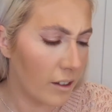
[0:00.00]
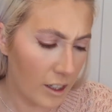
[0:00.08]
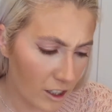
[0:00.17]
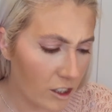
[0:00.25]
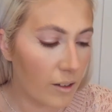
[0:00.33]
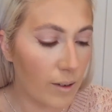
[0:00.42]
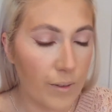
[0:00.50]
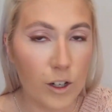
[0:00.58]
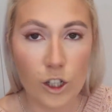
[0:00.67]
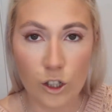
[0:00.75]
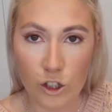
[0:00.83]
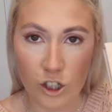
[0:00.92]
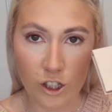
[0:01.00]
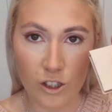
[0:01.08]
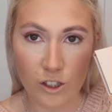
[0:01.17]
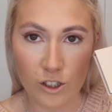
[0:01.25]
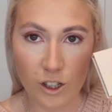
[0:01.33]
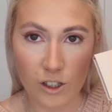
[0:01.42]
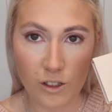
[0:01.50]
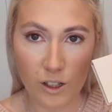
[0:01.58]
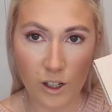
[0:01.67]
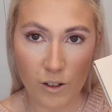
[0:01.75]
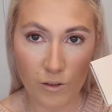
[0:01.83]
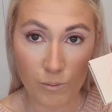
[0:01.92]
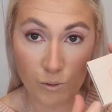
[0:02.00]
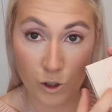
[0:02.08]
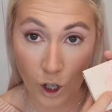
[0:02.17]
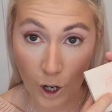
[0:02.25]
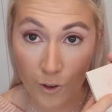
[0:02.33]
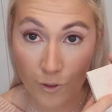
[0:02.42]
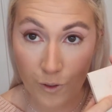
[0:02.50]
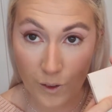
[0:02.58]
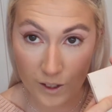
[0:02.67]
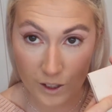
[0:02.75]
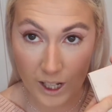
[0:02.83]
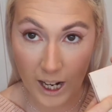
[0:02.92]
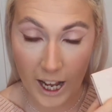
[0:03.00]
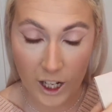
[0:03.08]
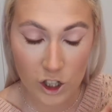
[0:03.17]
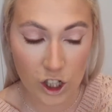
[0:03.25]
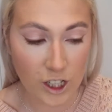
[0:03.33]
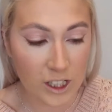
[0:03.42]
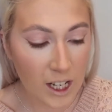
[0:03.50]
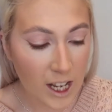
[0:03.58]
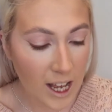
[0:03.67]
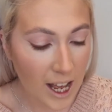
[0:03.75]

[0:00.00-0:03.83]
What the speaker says: this is the Revolution's Sophx collection,